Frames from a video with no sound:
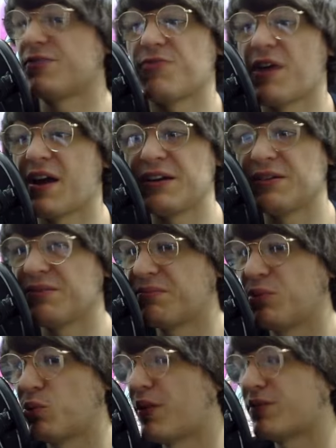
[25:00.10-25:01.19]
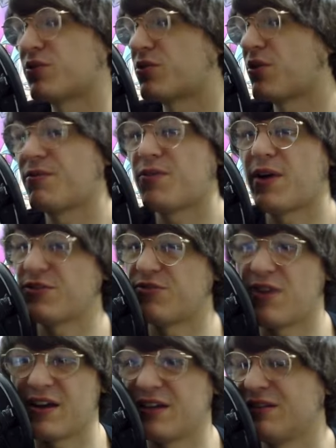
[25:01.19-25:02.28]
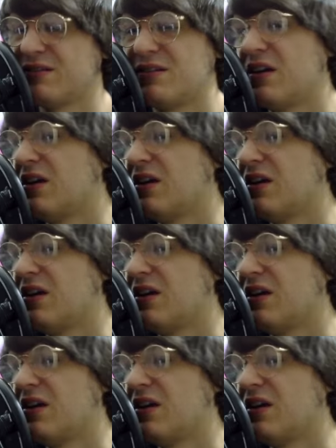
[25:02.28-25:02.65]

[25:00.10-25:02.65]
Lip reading: Dragon, Blue Eyes Alternative White Dragon,